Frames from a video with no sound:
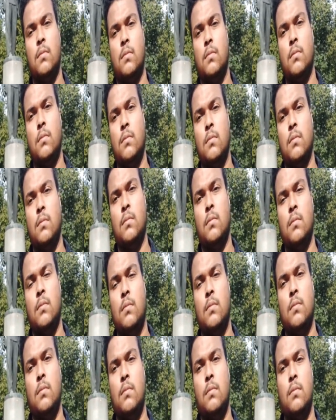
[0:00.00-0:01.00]

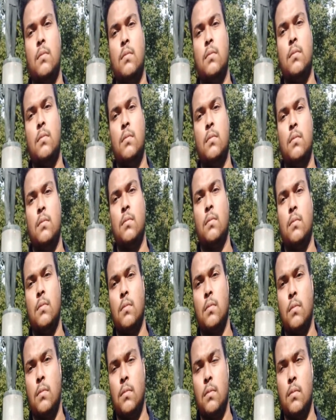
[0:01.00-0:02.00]

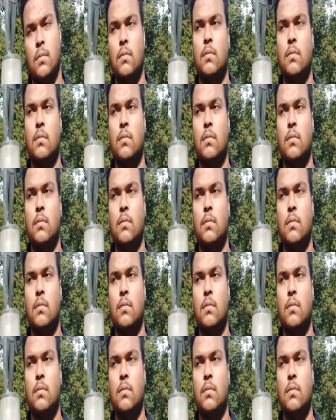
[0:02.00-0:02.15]
(not speaking)